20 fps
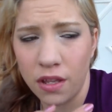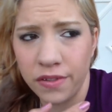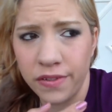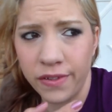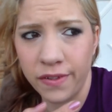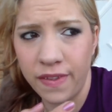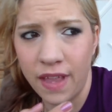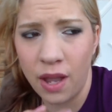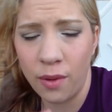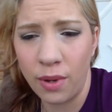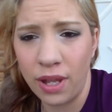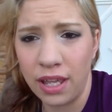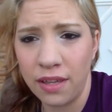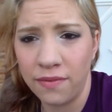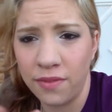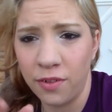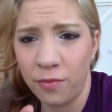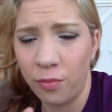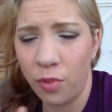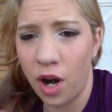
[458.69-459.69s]
So that way,
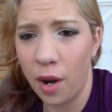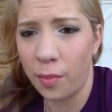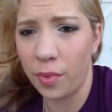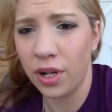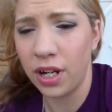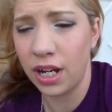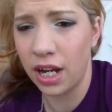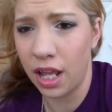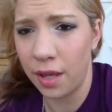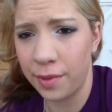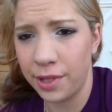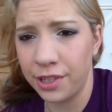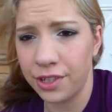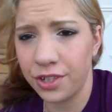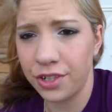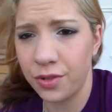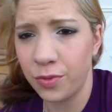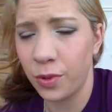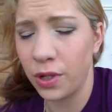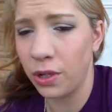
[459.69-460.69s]
if you have property
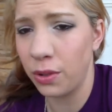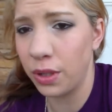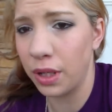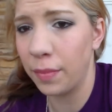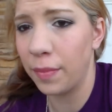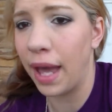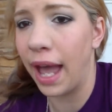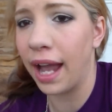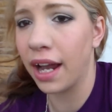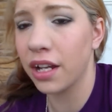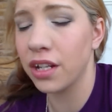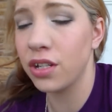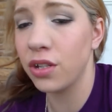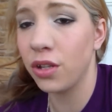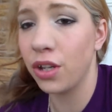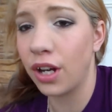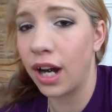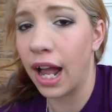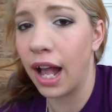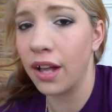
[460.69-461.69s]
damage when you get back to
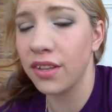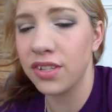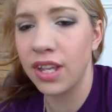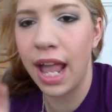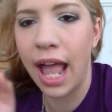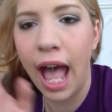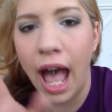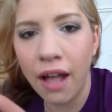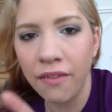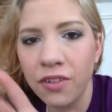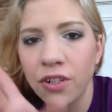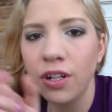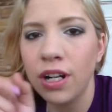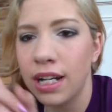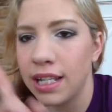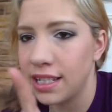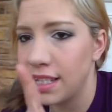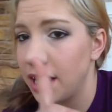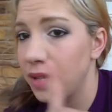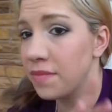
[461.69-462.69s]
your house after
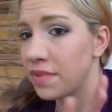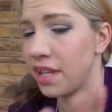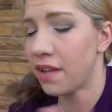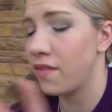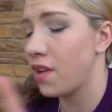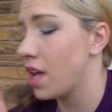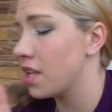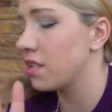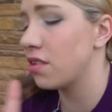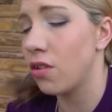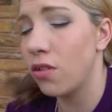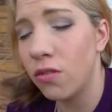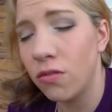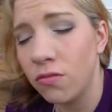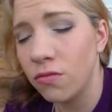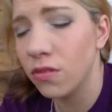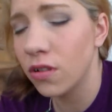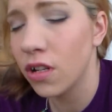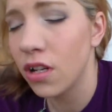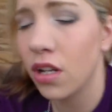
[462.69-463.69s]
it is deemed safe, guys,
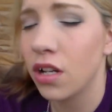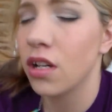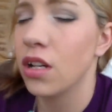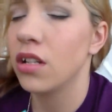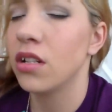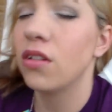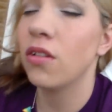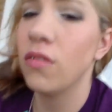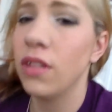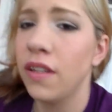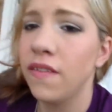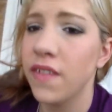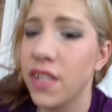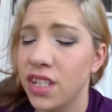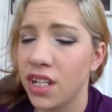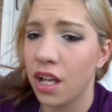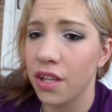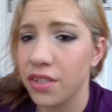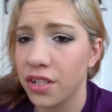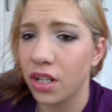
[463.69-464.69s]
don't leave the
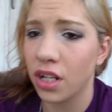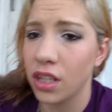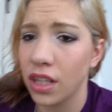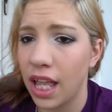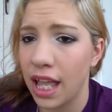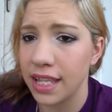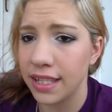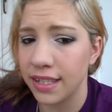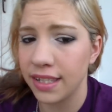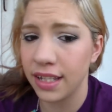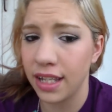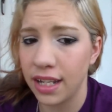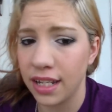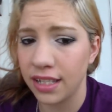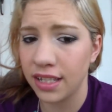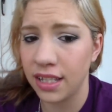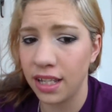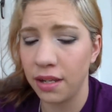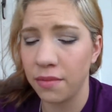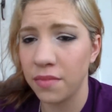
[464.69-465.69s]
shelter unless it
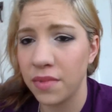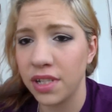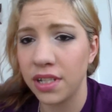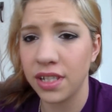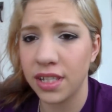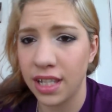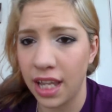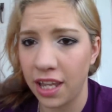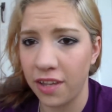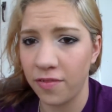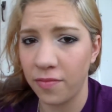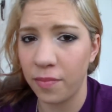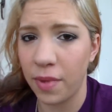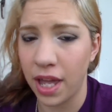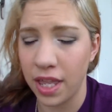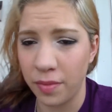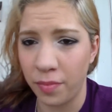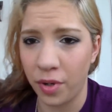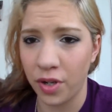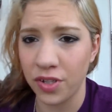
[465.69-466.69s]
is deemed safe
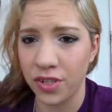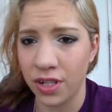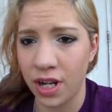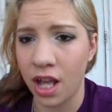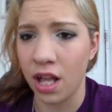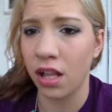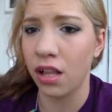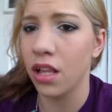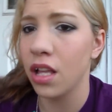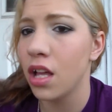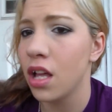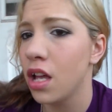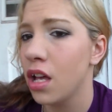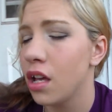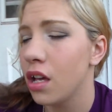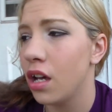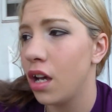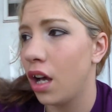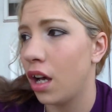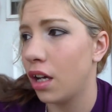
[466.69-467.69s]
by the personnel
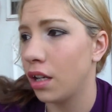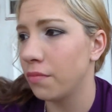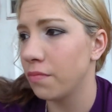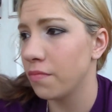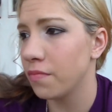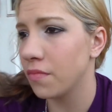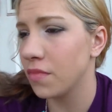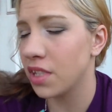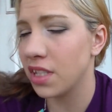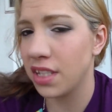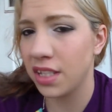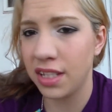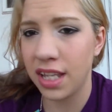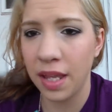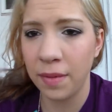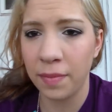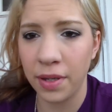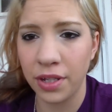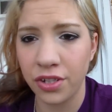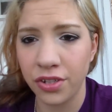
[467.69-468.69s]
to
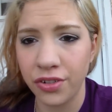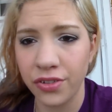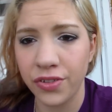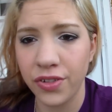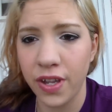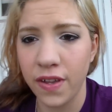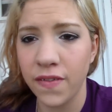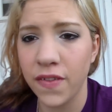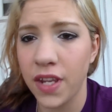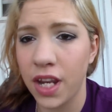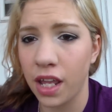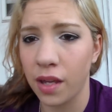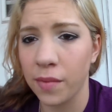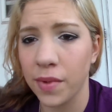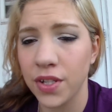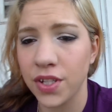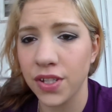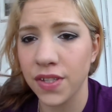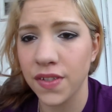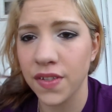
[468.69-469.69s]
take pictures of the
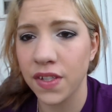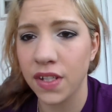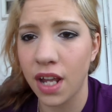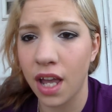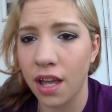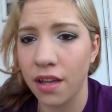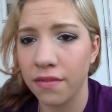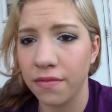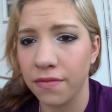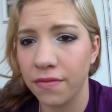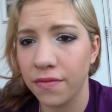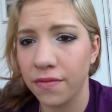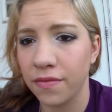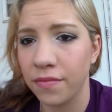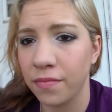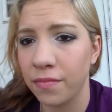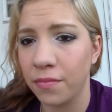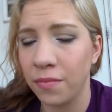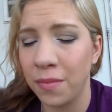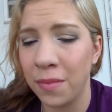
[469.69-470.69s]
damage and stuff.
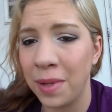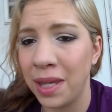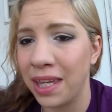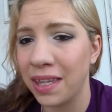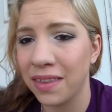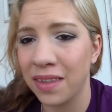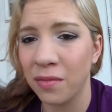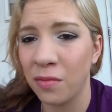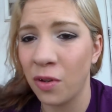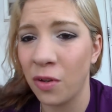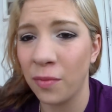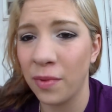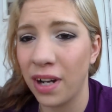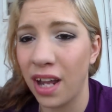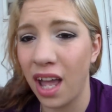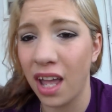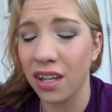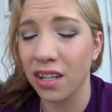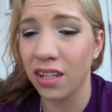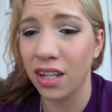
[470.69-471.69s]
Me at the moment,
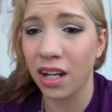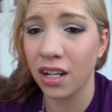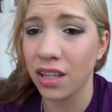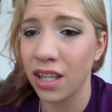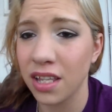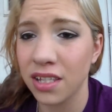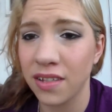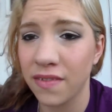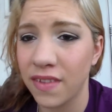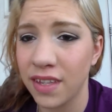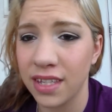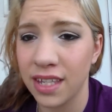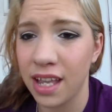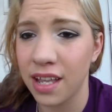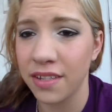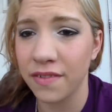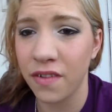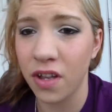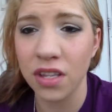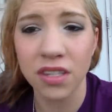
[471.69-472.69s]
I could care less if this
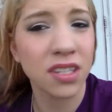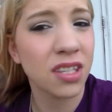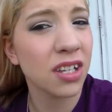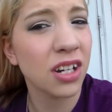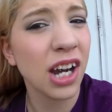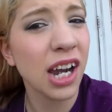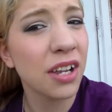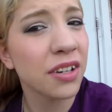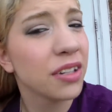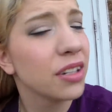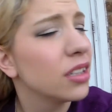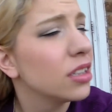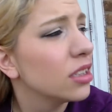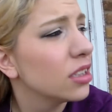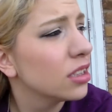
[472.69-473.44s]
house falls to the ground,